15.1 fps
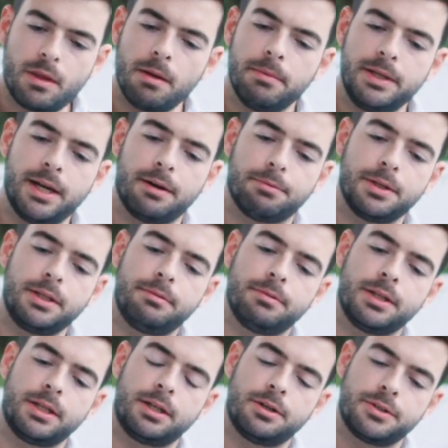But yeah, really,
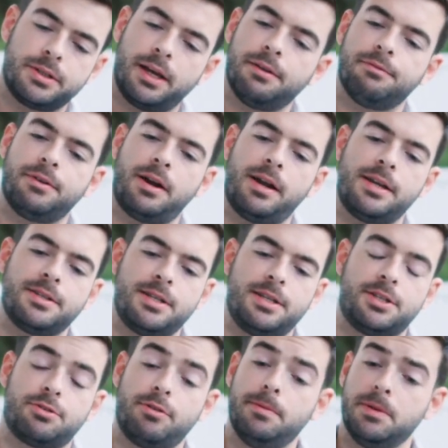really goes down very easy.
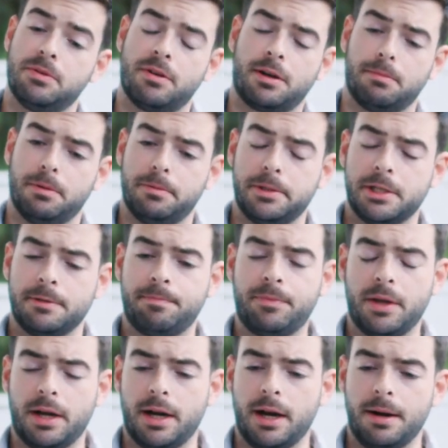Extremely drinkable beer.
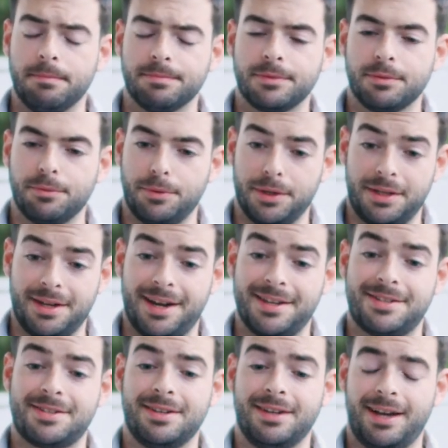Um, really
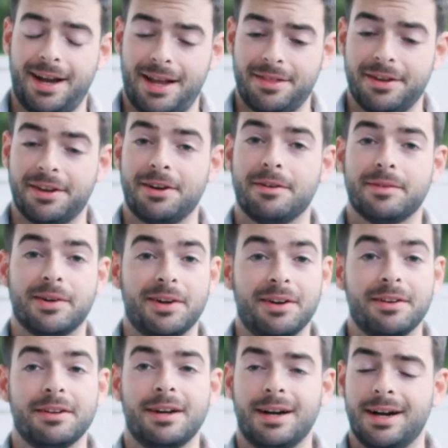nice, I think,
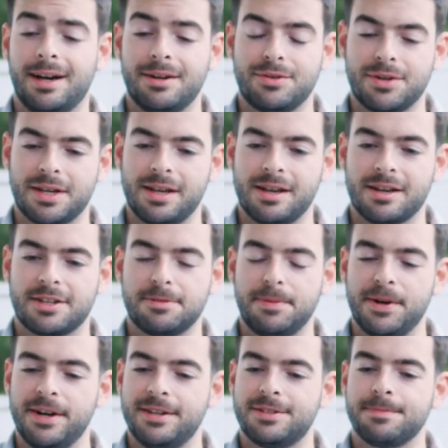overall uh, drinking
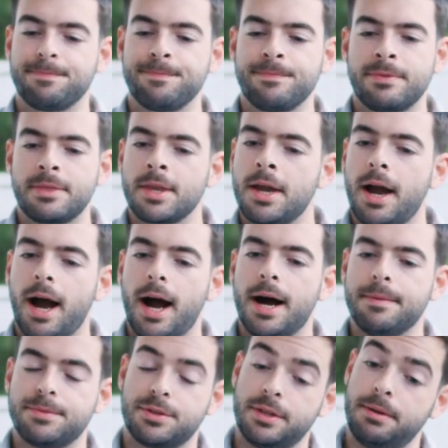experience.
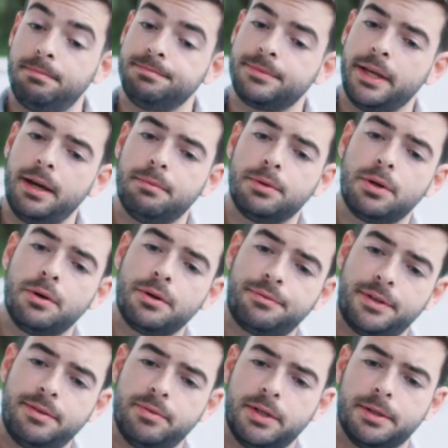Um, so then, yeah, we'll go on to
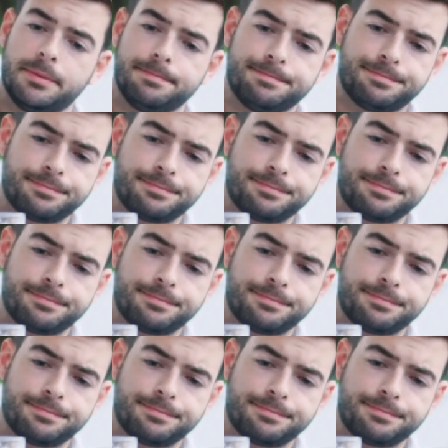flavor now.